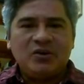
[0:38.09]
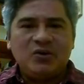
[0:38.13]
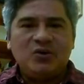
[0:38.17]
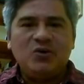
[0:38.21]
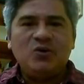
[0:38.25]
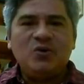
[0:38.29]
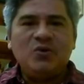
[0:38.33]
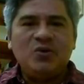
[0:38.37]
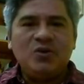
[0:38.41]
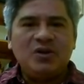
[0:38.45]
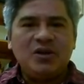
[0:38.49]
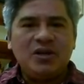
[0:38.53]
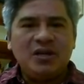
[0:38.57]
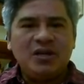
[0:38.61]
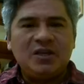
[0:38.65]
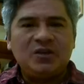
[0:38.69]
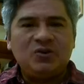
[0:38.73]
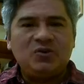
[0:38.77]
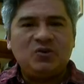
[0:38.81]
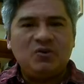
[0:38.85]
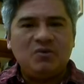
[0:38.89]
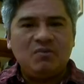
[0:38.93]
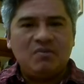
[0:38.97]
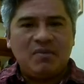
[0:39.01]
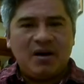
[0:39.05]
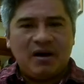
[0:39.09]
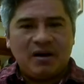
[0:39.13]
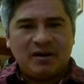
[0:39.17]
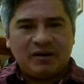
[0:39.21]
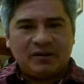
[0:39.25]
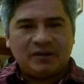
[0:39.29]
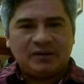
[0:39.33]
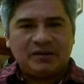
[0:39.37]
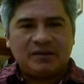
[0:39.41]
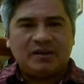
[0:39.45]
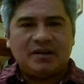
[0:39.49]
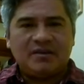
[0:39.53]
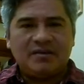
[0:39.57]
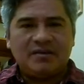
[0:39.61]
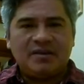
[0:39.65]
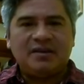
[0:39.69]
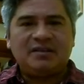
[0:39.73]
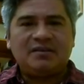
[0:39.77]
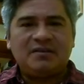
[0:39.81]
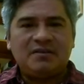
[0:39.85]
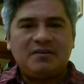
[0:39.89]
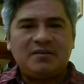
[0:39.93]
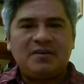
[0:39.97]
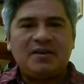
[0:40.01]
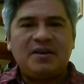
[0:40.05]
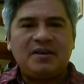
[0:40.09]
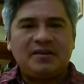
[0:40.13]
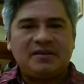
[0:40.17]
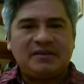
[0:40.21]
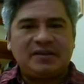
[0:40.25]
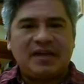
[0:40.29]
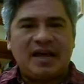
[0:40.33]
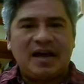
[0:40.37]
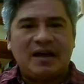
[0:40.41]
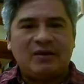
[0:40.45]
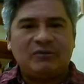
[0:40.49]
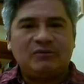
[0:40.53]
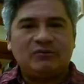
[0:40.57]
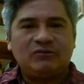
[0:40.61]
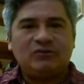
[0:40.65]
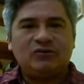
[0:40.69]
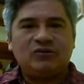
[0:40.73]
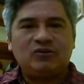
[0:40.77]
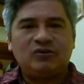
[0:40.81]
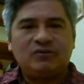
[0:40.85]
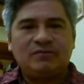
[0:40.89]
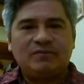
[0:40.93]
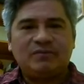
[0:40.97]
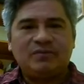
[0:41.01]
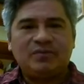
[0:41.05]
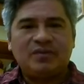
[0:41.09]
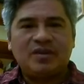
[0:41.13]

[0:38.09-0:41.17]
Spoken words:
you need to master these 3 sounds.